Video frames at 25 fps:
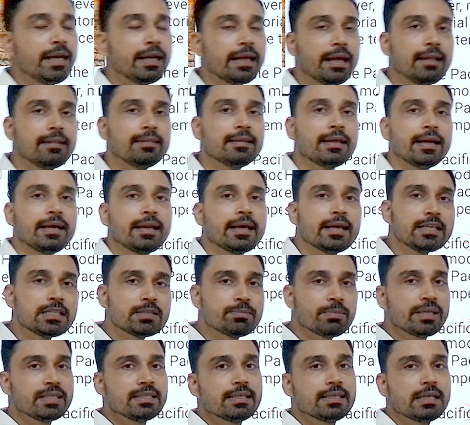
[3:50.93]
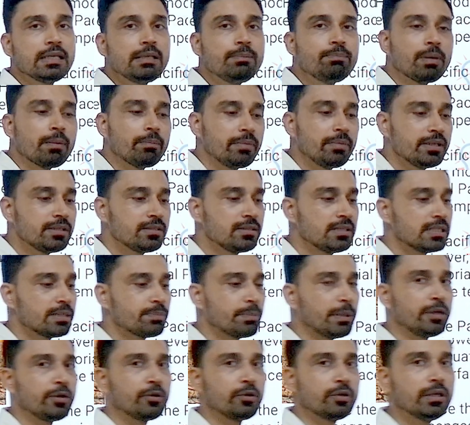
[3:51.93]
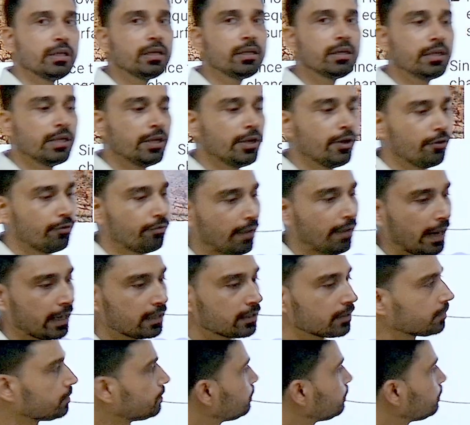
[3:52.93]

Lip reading: and that has basically published this particular fact.